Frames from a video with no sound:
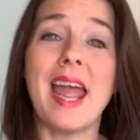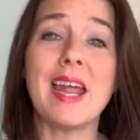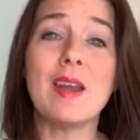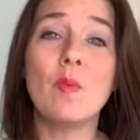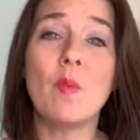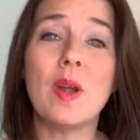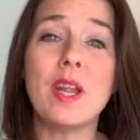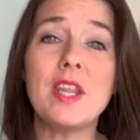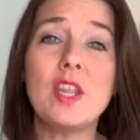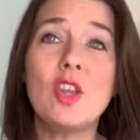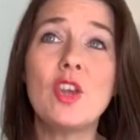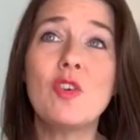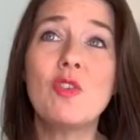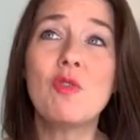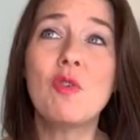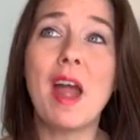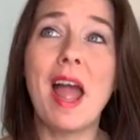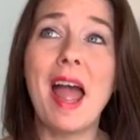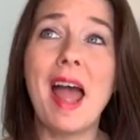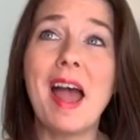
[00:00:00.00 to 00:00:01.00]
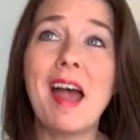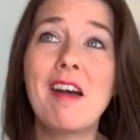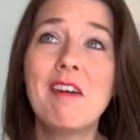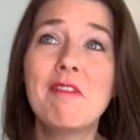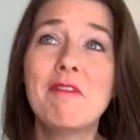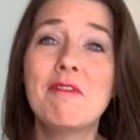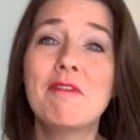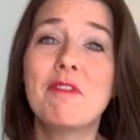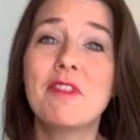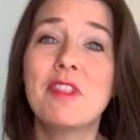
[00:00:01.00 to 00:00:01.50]
And when you
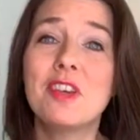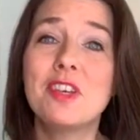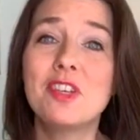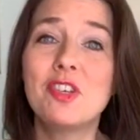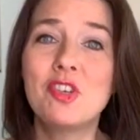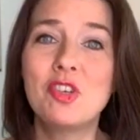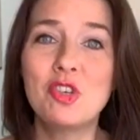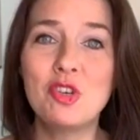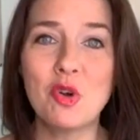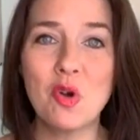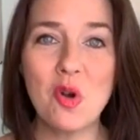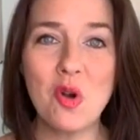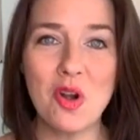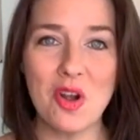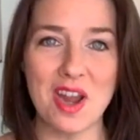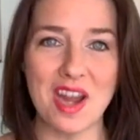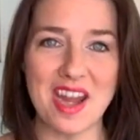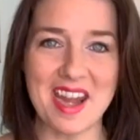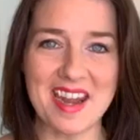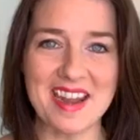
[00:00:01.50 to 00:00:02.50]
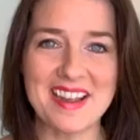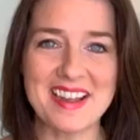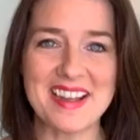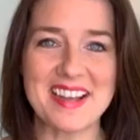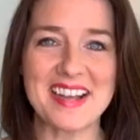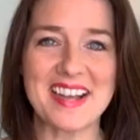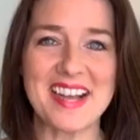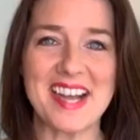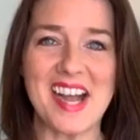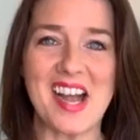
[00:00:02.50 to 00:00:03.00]
have the joy
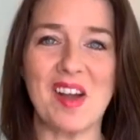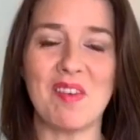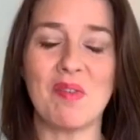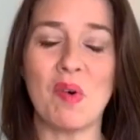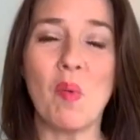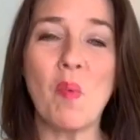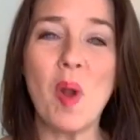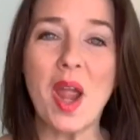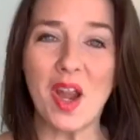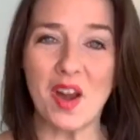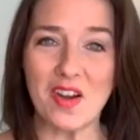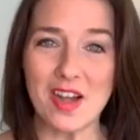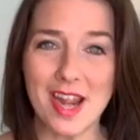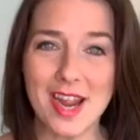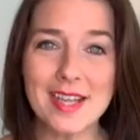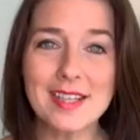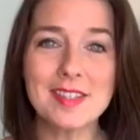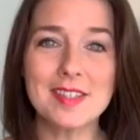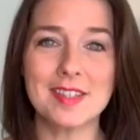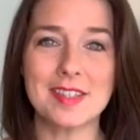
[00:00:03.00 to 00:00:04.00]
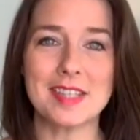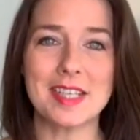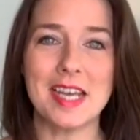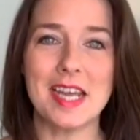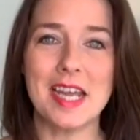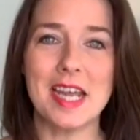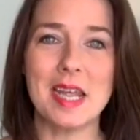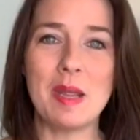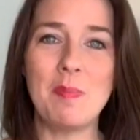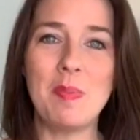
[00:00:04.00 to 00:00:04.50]
of
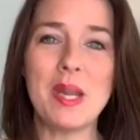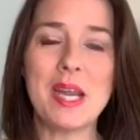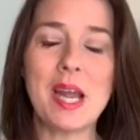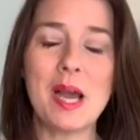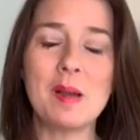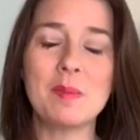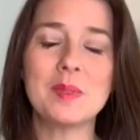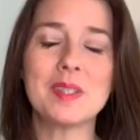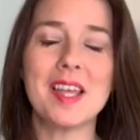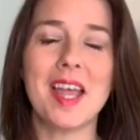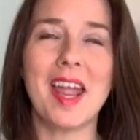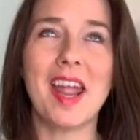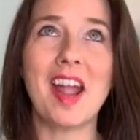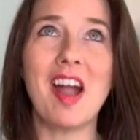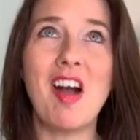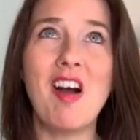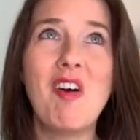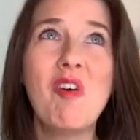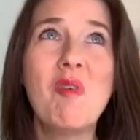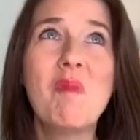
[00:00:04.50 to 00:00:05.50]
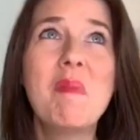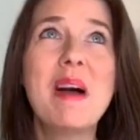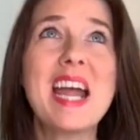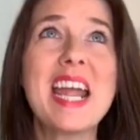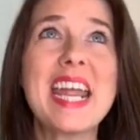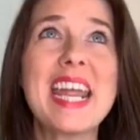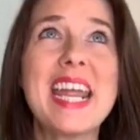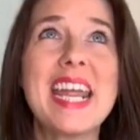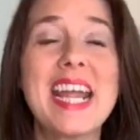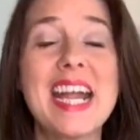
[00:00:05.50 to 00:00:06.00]
awareness, it becomes like, oh
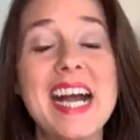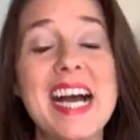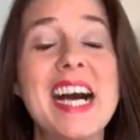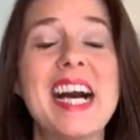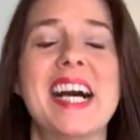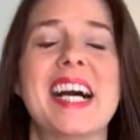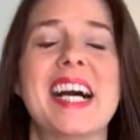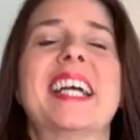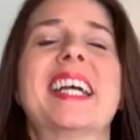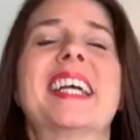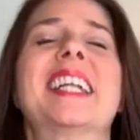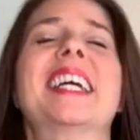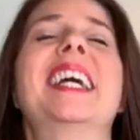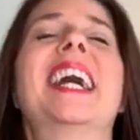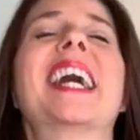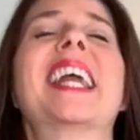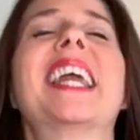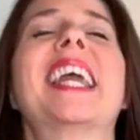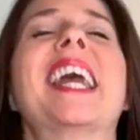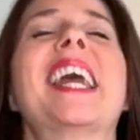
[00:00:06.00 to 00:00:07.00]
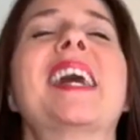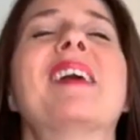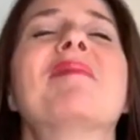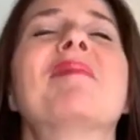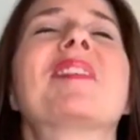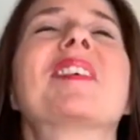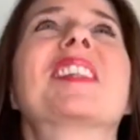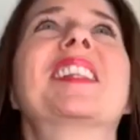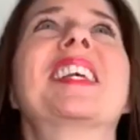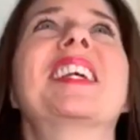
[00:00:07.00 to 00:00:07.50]
my God, I
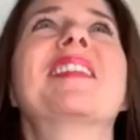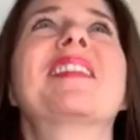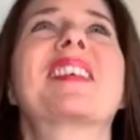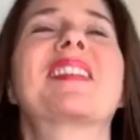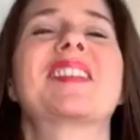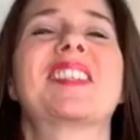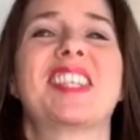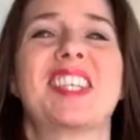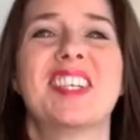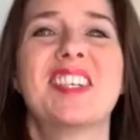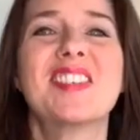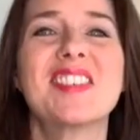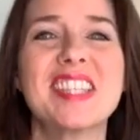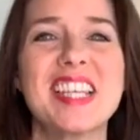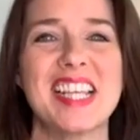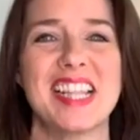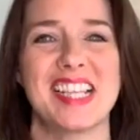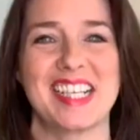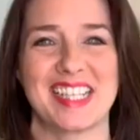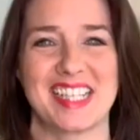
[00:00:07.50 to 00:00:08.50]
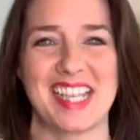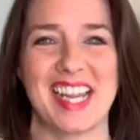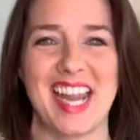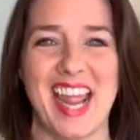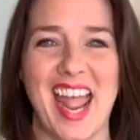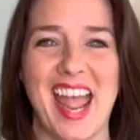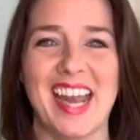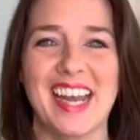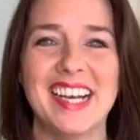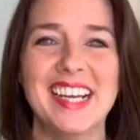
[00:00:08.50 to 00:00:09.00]
can't believe I'm choosing this
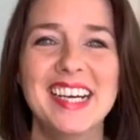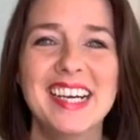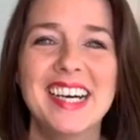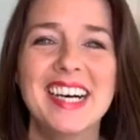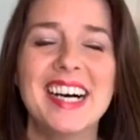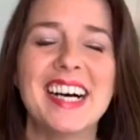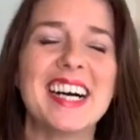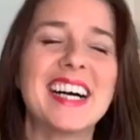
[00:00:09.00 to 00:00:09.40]
again.